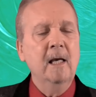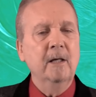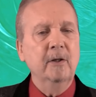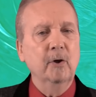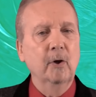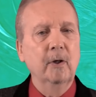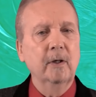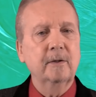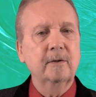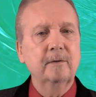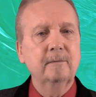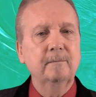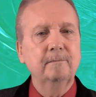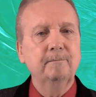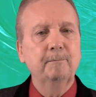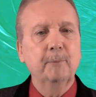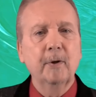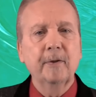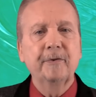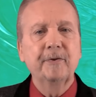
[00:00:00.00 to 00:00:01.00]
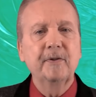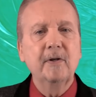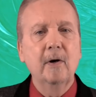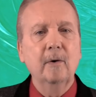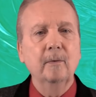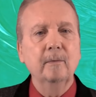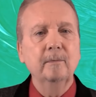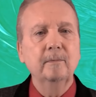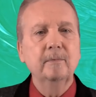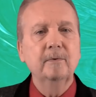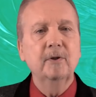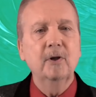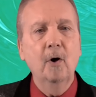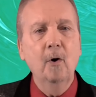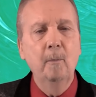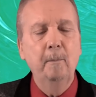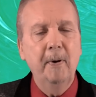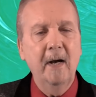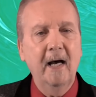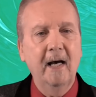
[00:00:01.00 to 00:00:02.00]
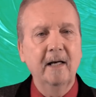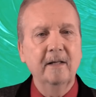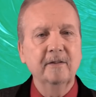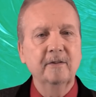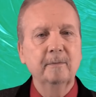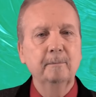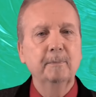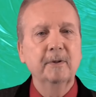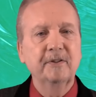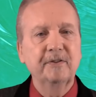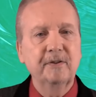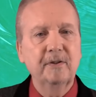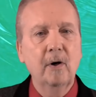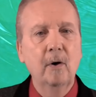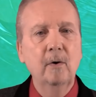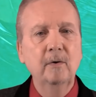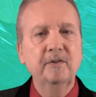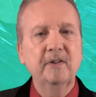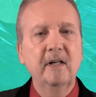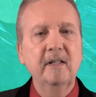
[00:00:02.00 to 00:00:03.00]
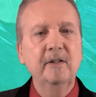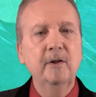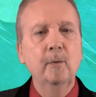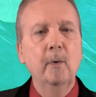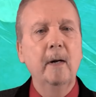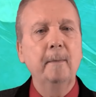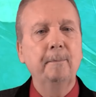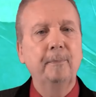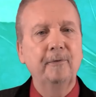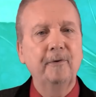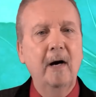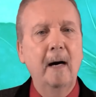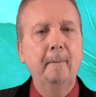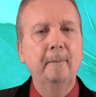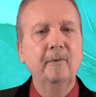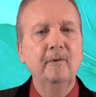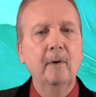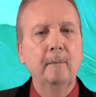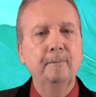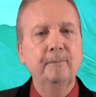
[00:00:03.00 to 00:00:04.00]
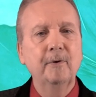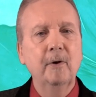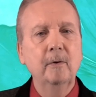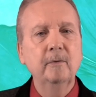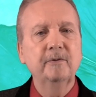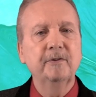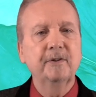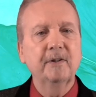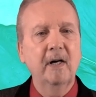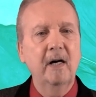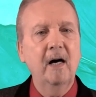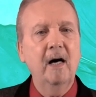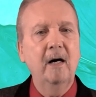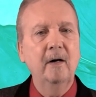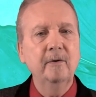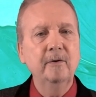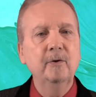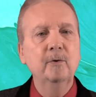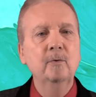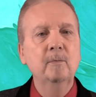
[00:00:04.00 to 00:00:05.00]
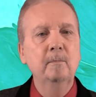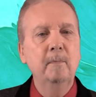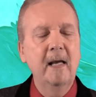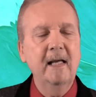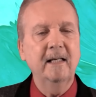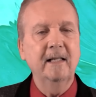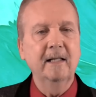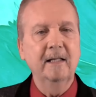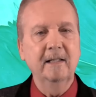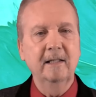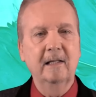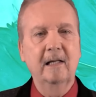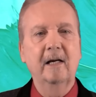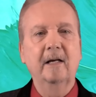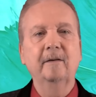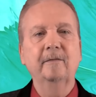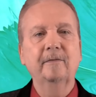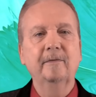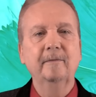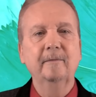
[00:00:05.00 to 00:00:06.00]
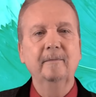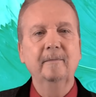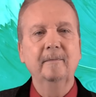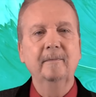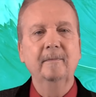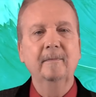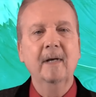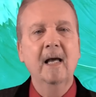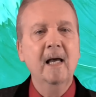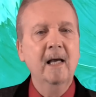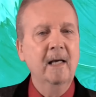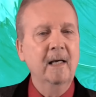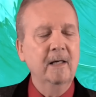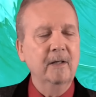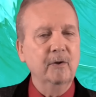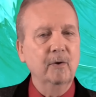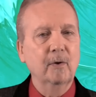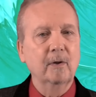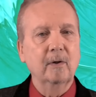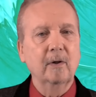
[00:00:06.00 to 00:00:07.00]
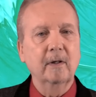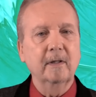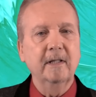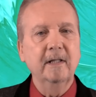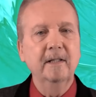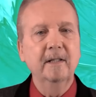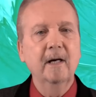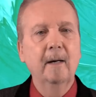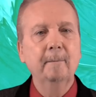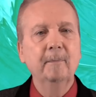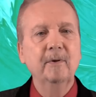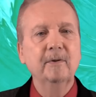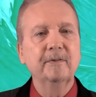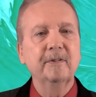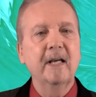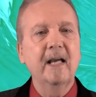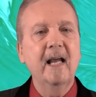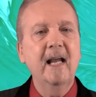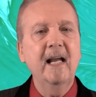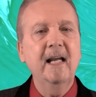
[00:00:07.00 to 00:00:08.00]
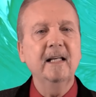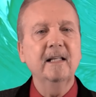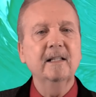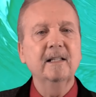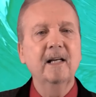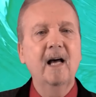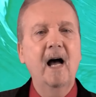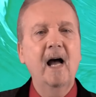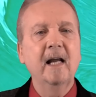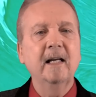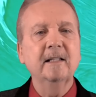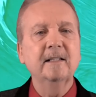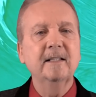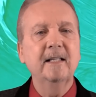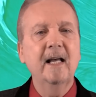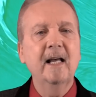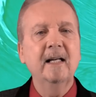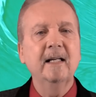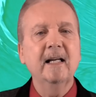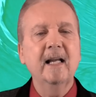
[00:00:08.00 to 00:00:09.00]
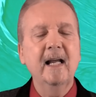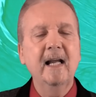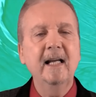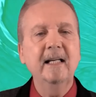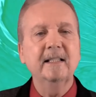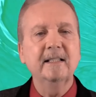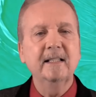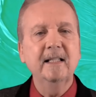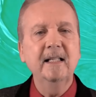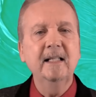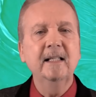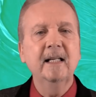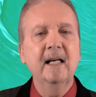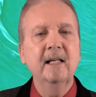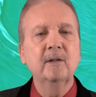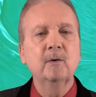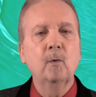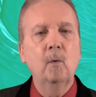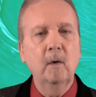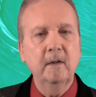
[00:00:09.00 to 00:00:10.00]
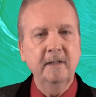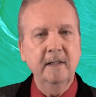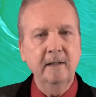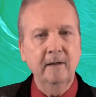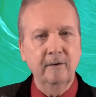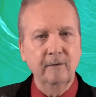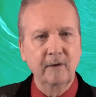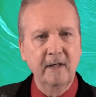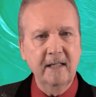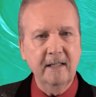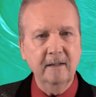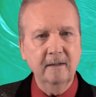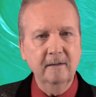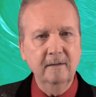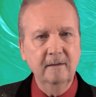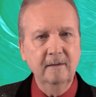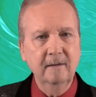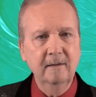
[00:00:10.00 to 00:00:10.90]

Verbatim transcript: Your birthstone, topaz, bestows on you a proper approach to how you make it in life. Your lucky numbers are 8, 9, 10, 18, and 23.